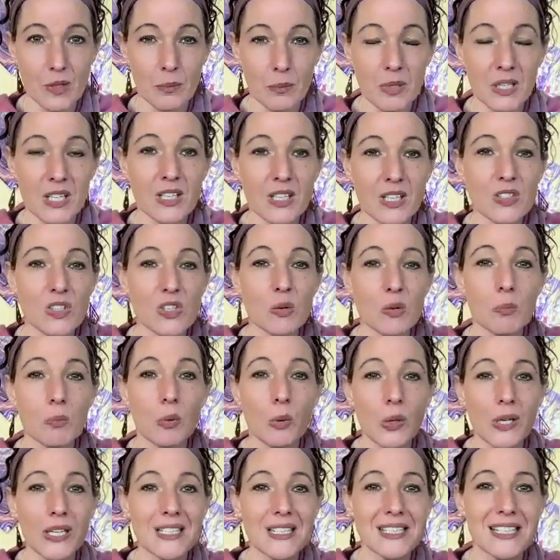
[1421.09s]
Because the
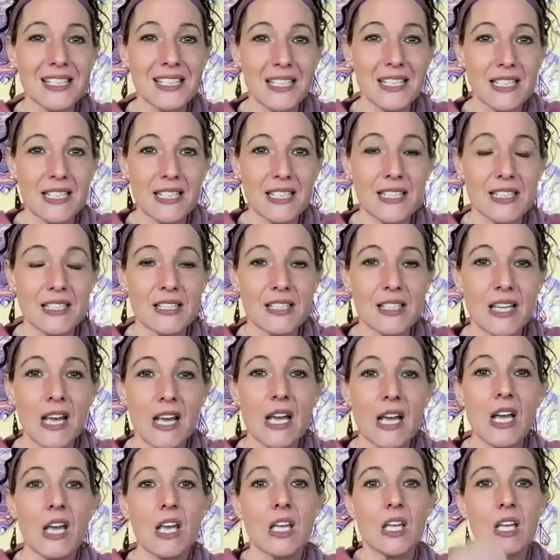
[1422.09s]
point is,
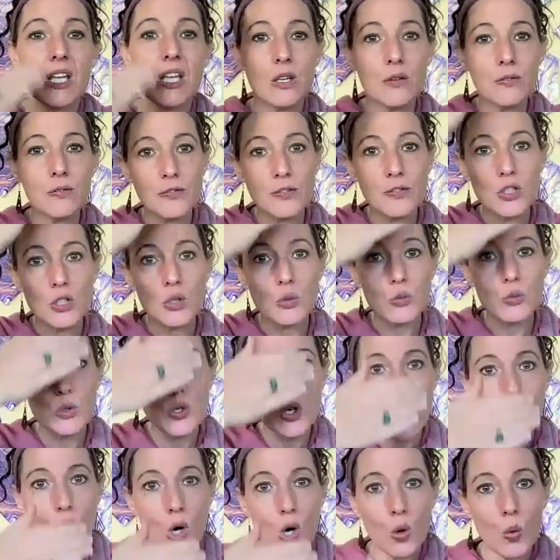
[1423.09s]
if you
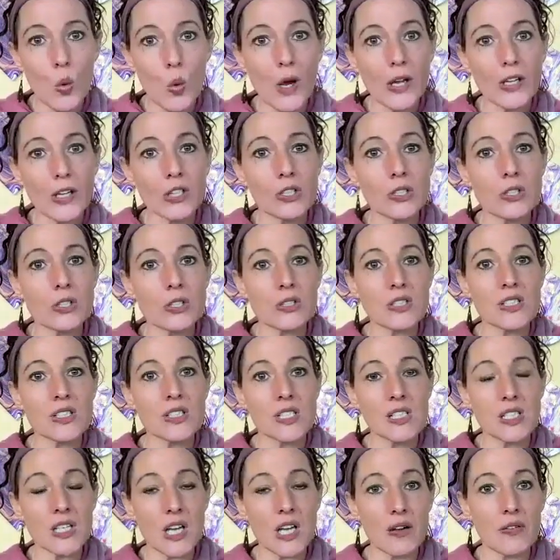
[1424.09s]
know what your
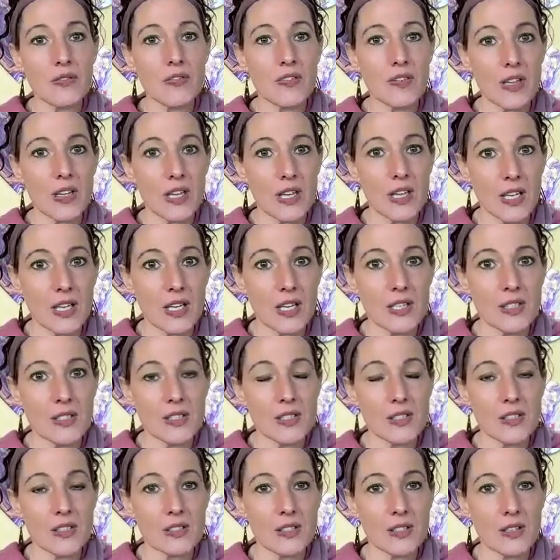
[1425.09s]
stuff
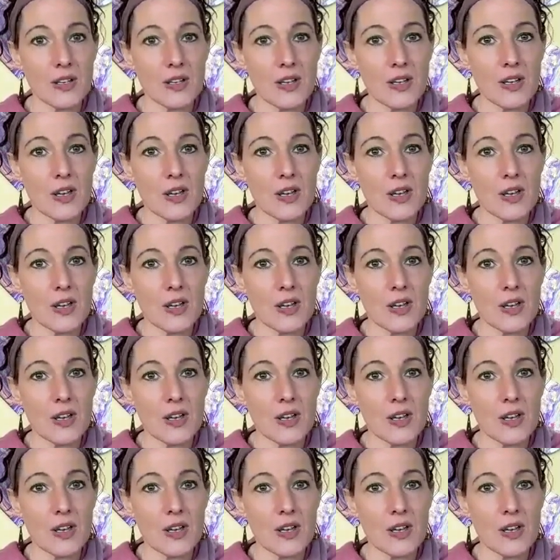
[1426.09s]
is,